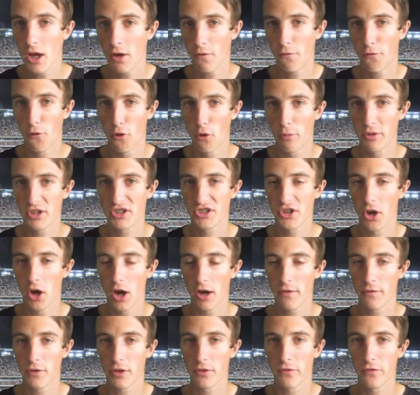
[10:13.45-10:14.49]
former
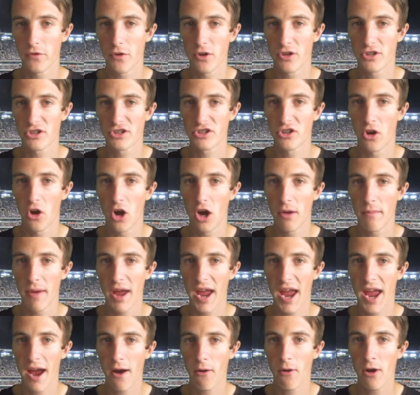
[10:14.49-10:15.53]
side for the first time.
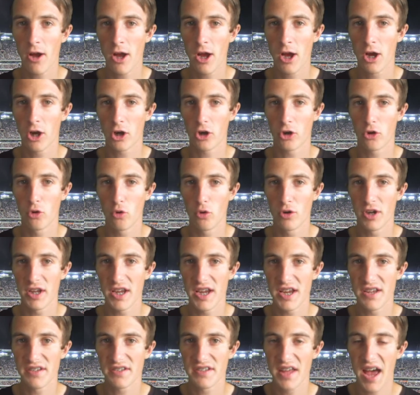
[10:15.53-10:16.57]
How good
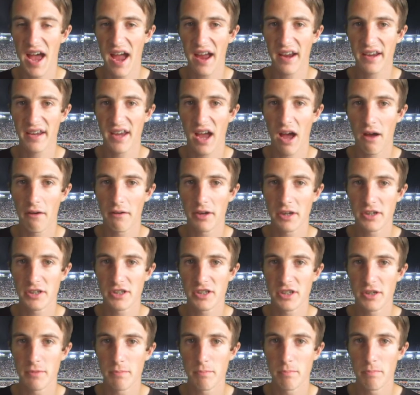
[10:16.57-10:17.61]
is that going
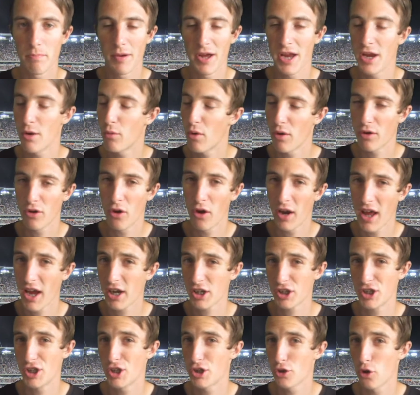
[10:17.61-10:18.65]
to be? We're not
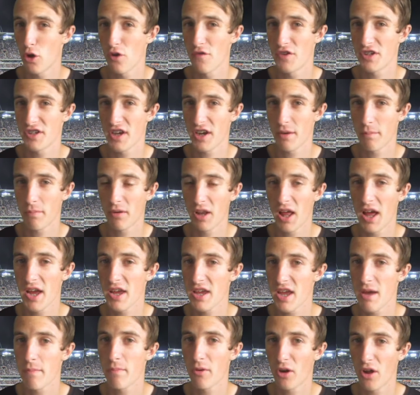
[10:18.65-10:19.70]
actually sure if he's going to play
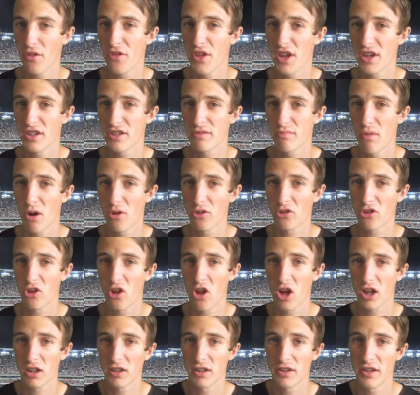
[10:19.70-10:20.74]
yet, but I think it's most
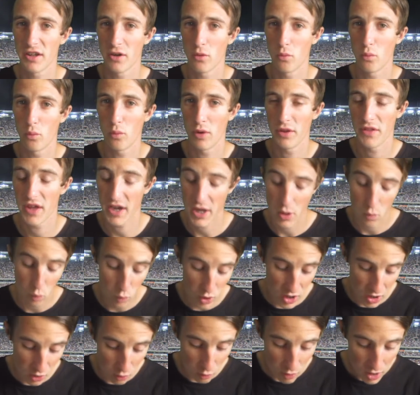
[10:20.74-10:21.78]
likely that he
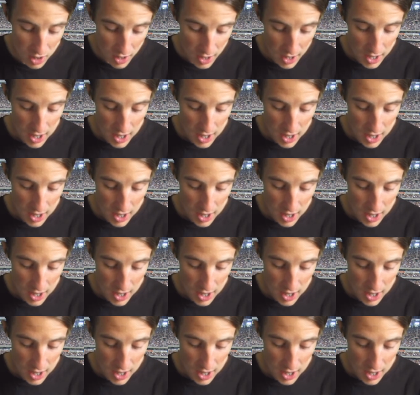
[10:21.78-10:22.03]
will.